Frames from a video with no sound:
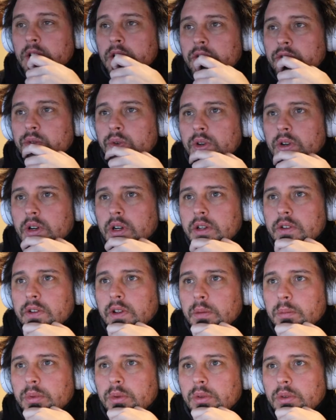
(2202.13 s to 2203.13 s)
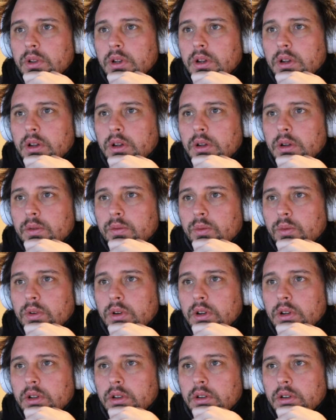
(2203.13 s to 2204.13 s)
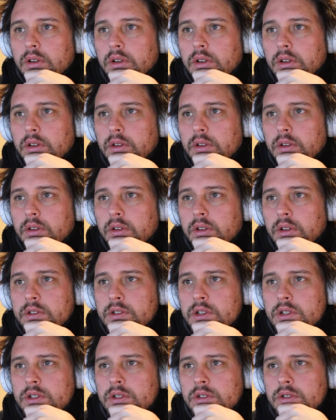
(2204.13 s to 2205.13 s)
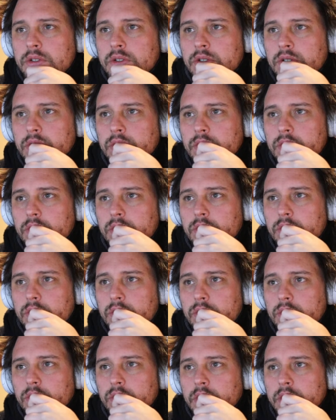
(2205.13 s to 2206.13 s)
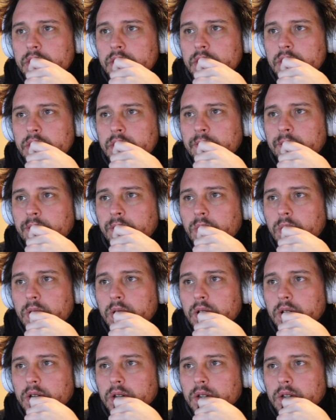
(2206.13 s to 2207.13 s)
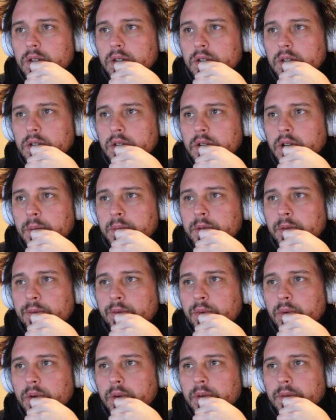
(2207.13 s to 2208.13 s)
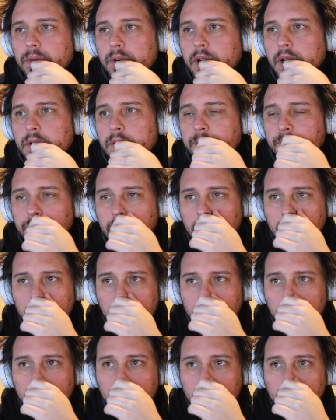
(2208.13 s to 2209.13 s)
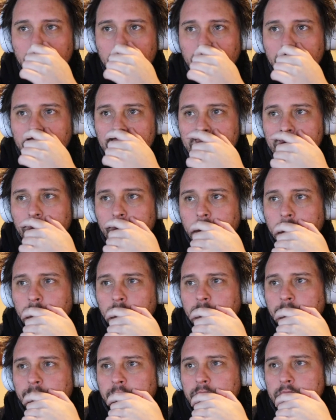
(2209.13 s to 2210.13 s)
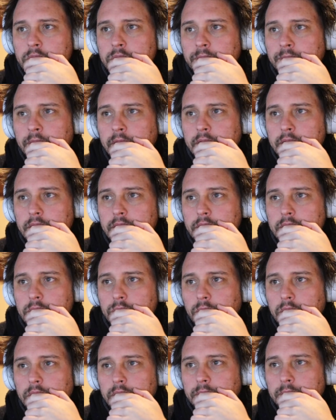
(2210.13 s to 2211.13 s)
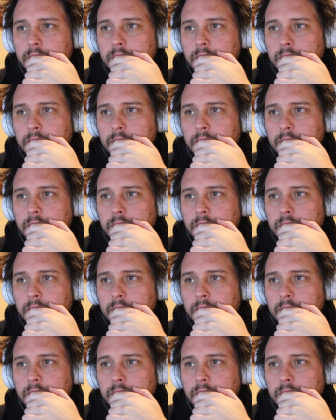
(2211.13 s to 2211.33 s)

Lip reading: So in our example of 1, let's just do 4, up to 4 for now. So it will first find this one.